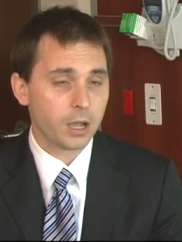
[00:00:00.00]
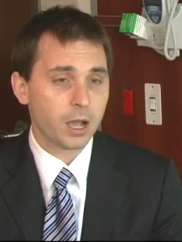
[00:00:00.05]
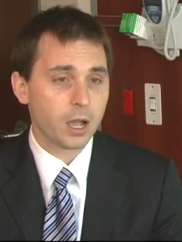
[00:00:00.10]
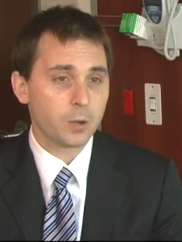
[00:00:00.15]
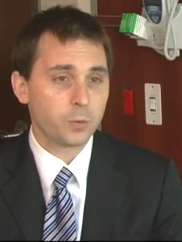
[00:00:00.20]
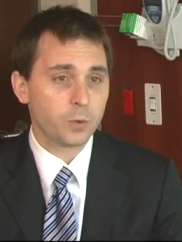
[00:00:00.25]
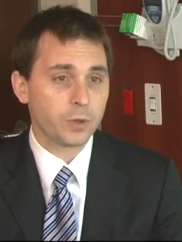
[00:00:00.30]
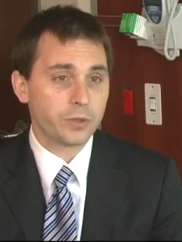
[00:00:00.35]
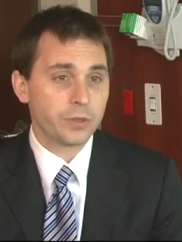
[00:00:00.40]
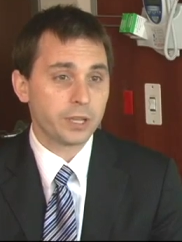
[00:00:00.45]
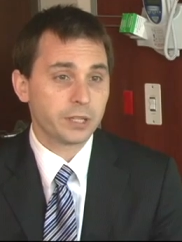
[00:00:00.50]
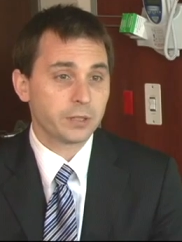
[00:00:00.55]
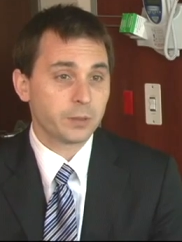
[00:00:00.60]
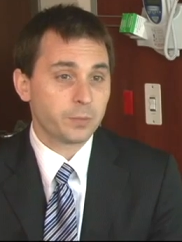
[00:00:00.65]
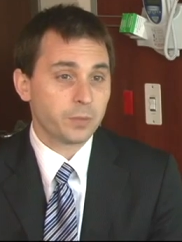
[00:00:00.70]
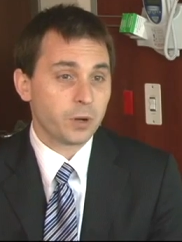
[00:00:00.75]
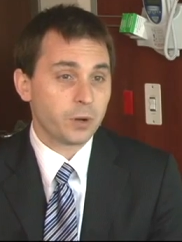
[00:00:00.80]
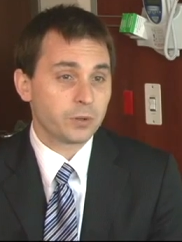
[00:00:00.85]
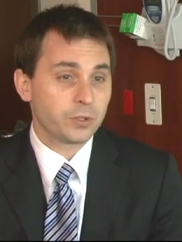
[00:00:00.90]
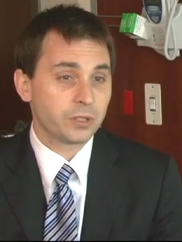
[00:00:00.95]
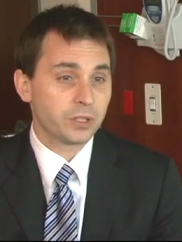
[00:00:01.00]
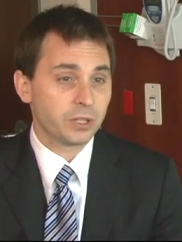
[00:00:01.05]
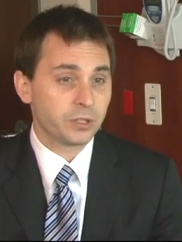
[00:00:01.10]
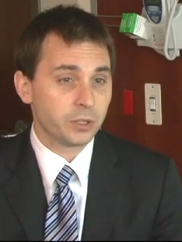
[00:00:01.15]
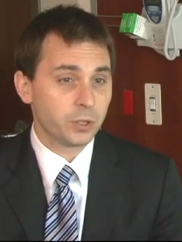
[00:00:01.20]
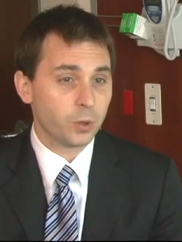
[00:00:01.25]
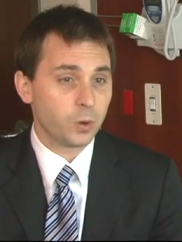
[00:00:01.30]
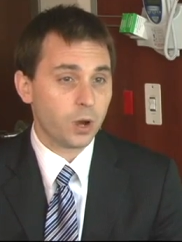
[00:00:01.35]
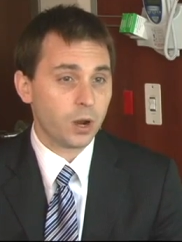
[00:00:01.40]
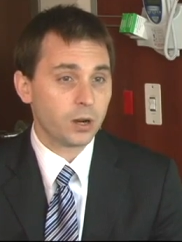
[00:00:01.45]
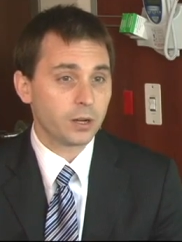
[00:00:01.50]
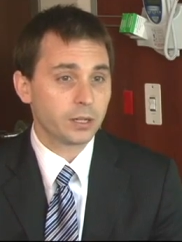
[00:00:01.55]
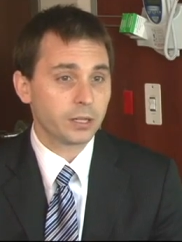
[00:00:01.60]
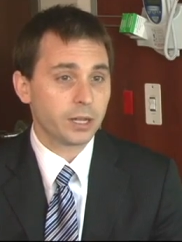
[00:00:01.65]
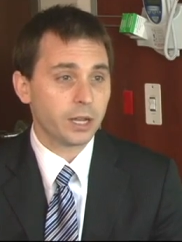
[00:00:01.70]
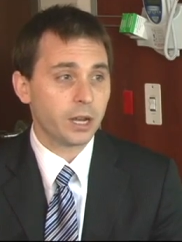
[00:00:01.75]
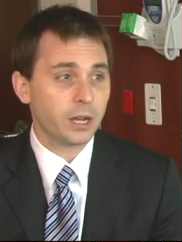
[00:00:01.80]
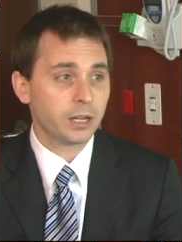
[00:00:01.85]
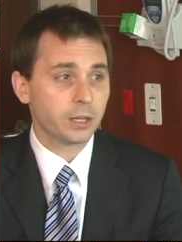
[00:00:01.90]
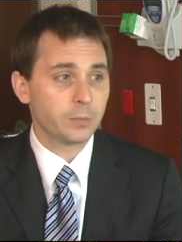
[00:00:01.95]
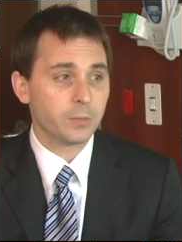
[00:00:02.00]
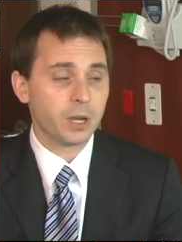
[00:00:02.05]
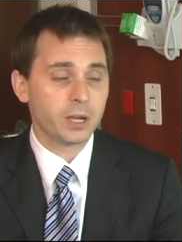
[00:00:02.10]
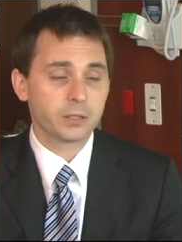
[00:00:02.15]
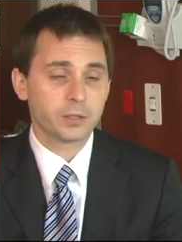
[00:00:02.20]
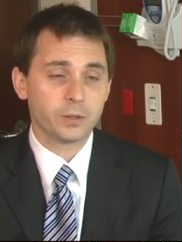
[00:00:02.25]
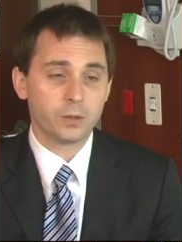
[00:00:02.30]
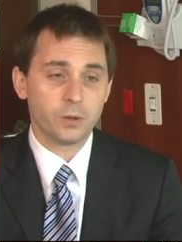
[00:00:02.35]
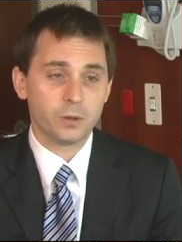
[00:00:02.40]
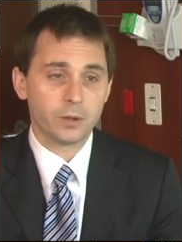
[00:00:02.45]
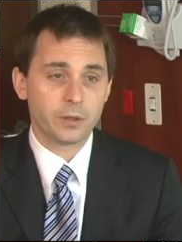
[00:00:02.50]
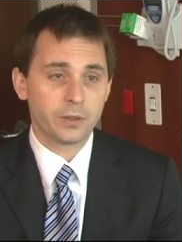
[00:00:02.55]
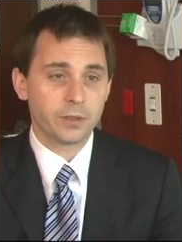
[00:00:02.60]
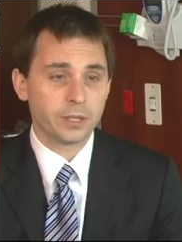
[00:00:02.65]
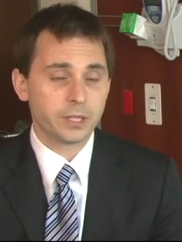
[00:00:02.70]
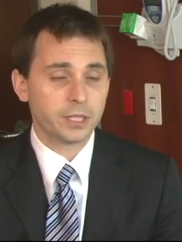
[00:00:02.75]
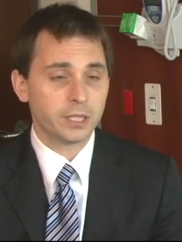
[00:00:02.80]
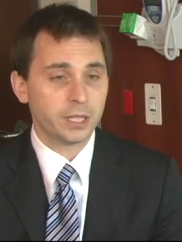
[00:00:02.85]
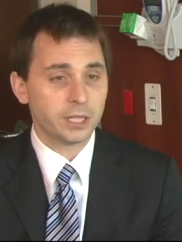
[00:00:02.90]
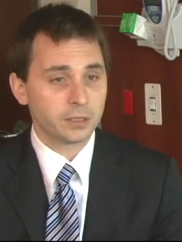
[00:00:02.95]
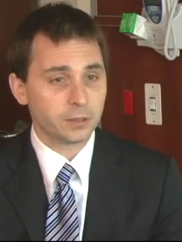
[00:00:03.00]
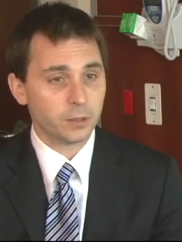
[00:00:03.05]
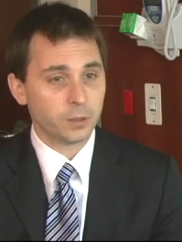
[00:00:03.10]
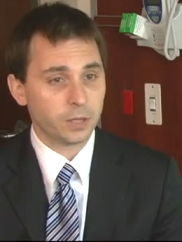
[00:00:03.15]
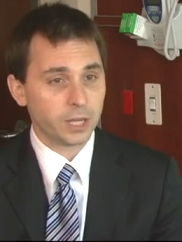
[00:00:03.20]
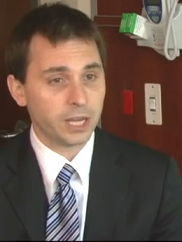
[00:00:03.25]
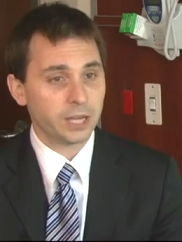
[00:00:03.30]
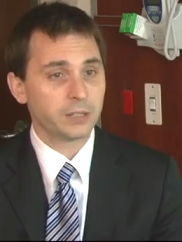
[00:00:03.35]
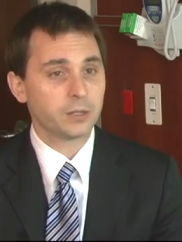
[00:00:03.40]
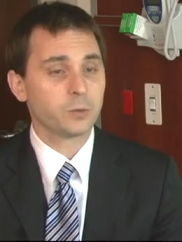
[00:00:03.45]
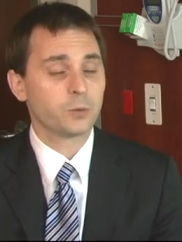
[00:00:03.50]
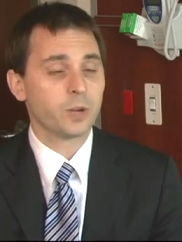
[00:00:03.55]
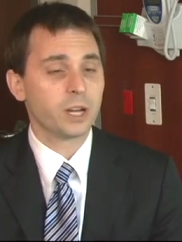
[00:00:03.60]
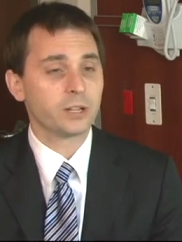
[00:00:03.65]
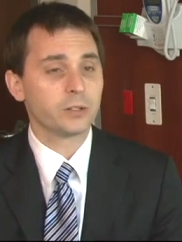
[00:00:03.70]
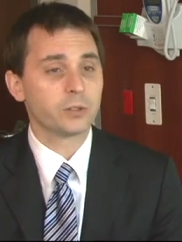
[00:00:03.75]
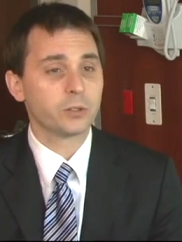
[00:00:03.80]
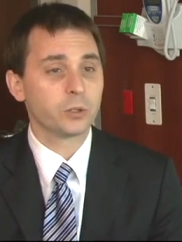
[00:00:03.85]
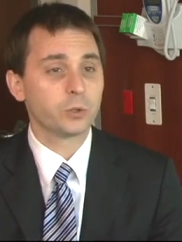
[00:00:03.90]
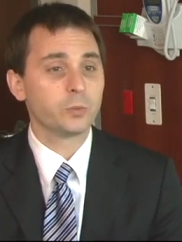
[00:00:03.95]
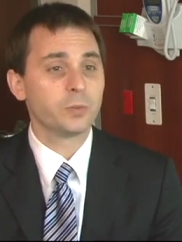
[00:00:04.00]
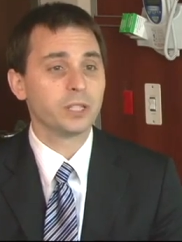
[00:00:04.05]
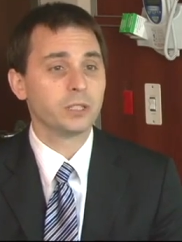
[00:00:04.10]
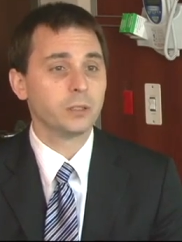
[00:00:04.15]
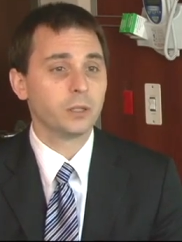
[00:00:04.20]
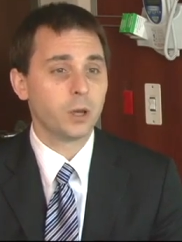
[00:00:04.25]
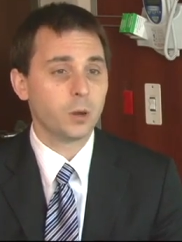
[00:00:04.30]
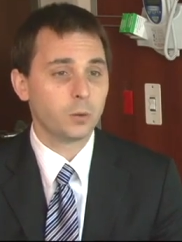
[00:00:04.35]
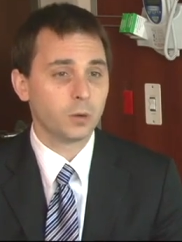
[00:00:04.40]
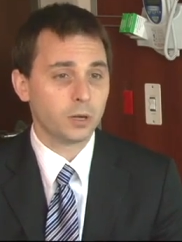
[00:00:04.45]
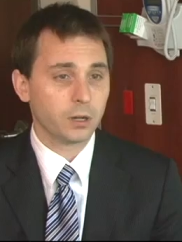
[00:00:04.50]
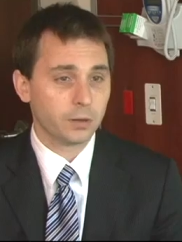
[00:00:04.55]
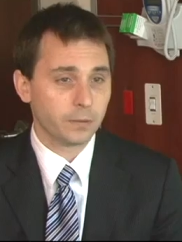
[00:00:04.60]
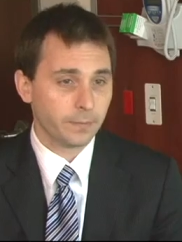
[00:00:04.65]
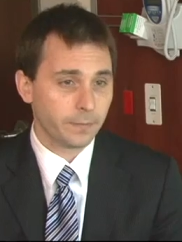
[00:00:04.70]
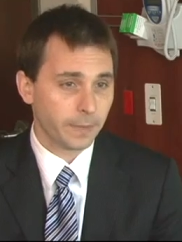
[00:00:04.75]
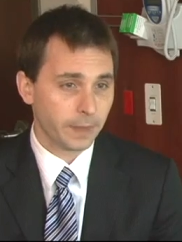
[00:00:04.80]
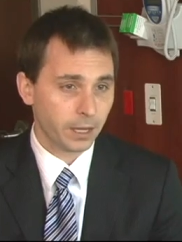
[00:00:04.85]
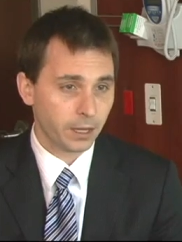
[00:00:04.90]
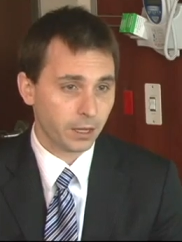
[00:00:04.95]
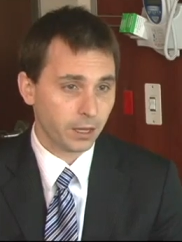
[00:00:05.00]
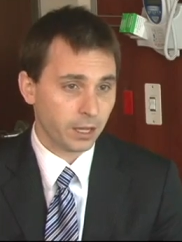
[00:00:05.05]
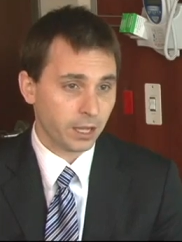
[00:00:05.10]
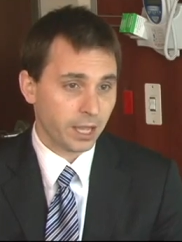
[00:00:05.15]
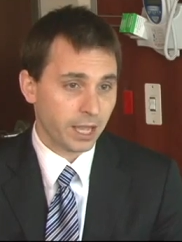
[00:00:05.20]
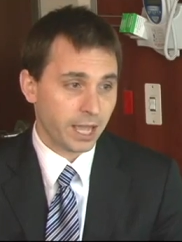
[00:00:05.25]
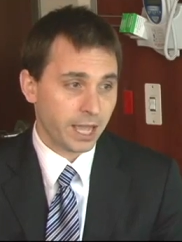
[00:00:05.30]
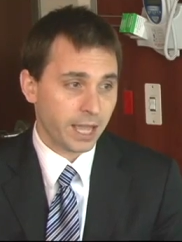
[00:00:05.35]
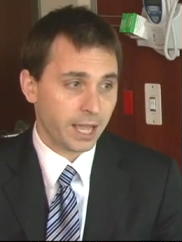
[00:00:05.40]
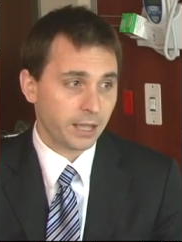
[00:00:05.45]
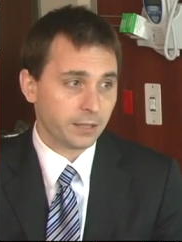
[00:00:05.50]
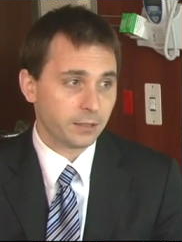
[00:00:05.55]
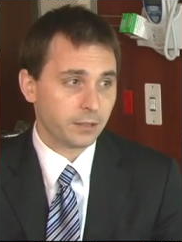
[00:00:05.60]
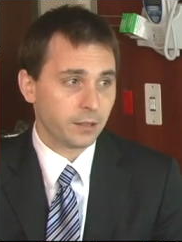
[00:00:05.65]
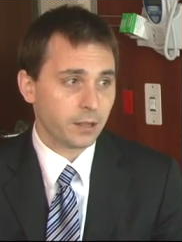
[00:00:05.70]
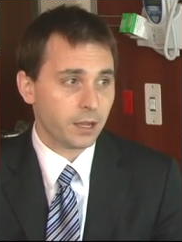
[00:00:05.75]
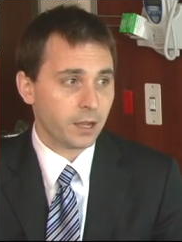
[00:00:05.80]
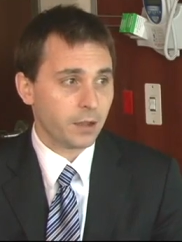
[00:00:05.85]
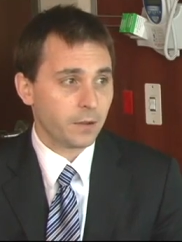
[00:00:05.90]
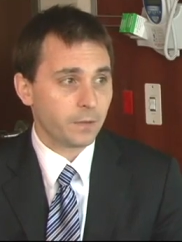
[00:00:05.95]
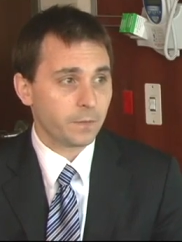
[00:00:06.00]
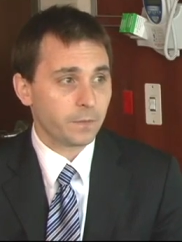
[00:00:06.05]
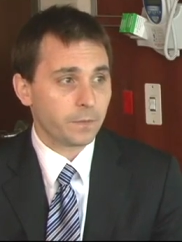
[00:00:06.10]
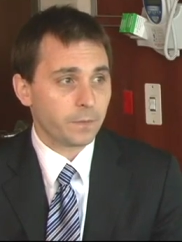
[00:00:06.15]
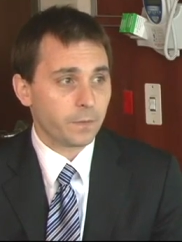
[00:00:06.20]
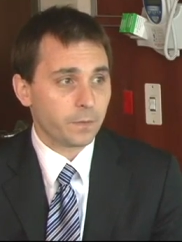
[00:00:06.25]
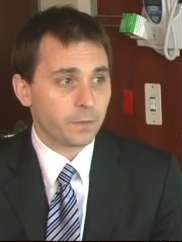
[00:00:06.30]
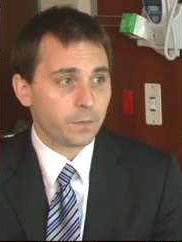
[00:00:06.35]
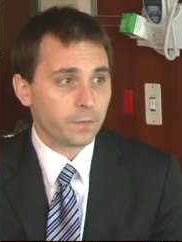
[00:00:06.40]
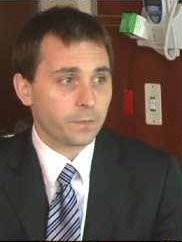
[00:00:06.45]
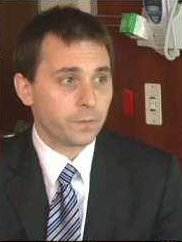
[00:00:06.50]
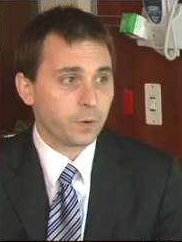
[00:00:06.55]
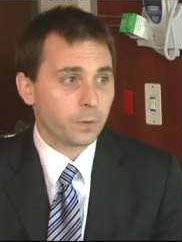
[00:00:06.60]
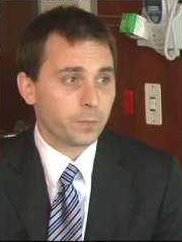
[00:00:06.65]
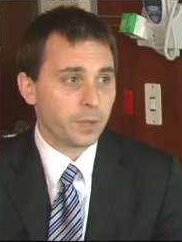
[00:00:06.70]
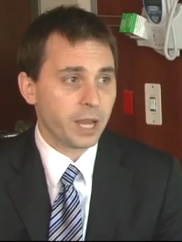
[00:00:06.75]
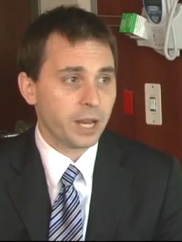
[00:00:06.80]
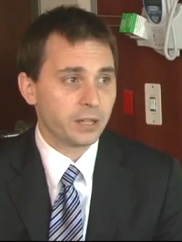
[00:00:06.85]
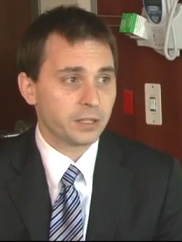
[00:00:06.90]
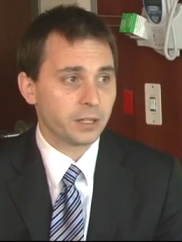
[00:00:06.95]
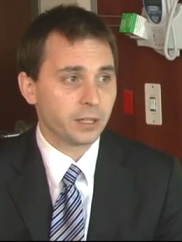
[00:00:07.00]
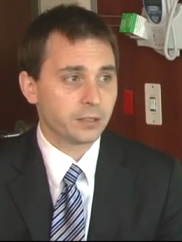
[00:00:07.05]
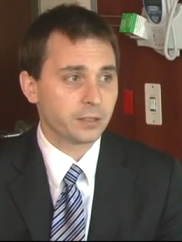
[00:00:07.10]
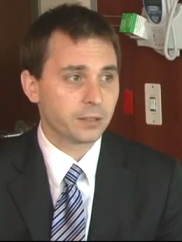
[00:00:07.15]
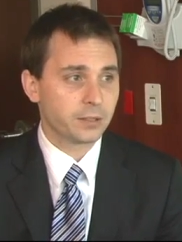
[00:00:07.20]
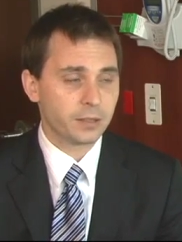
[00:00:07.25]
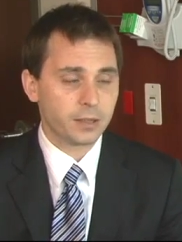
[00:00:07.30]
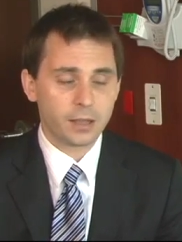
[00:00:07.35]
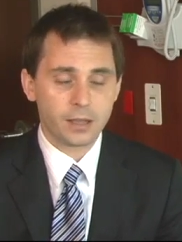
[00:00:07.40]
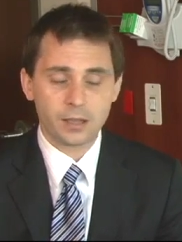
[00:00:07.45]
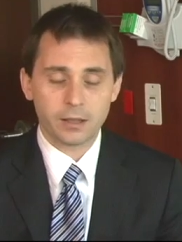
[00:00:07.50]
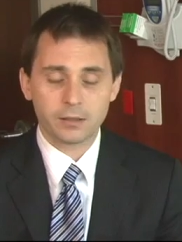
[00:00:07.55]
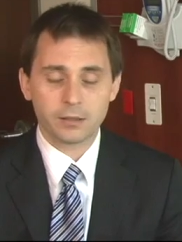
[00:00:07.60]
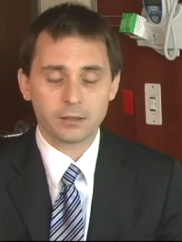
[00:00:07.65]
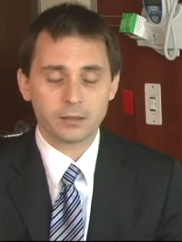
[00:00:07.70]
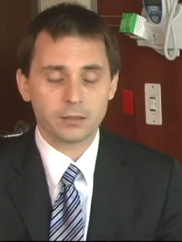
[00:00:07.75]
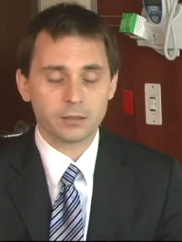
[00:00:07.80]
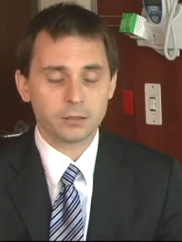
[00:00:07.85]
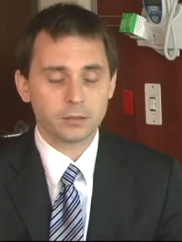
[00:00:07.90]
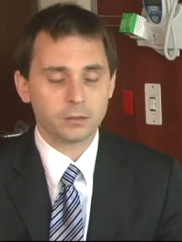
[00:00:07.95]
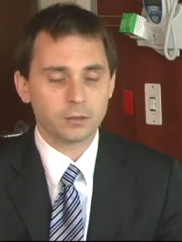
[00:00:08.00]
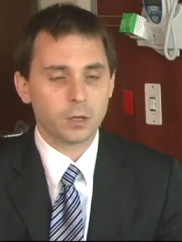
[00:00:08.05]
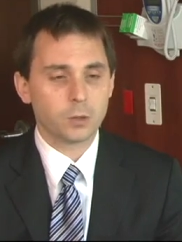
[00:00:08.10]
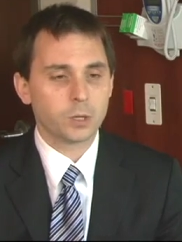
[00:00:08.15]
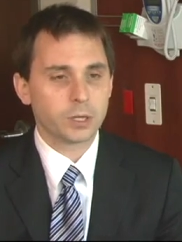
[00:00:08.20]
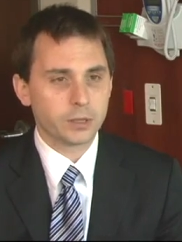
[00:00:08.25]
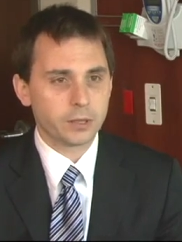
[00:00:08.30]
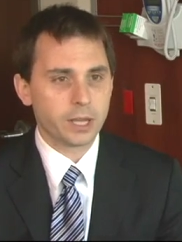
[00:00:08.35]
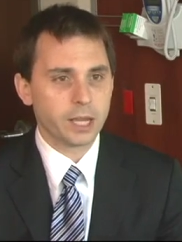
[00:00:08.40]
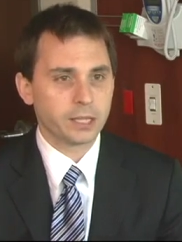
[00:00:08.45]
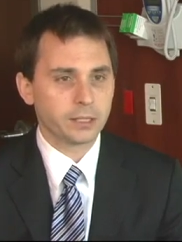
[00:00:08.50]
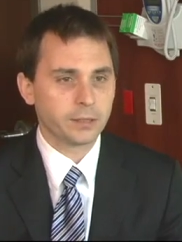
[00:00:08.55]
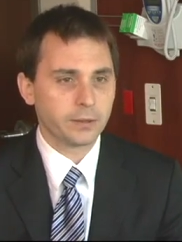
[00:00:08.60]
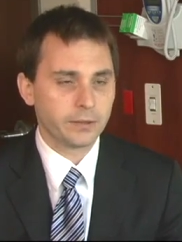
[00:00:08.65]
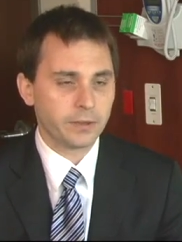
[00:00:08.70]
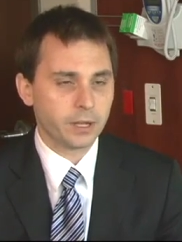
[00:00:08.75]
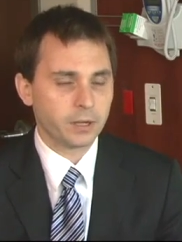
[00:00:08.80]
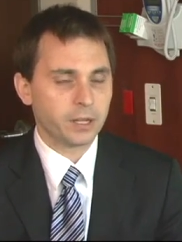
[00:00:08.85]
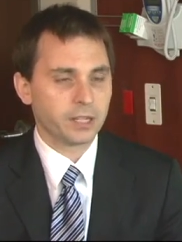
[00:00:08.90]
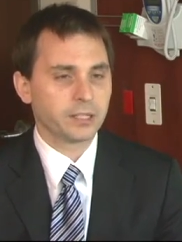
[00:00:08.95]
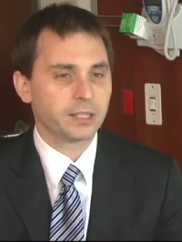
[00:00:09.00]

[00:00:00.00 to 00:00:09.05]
Uh, with this approach, since you aren't cutting muscle, the dislocation rate should be lower. And uh, for, for patients, uh, lowering the, their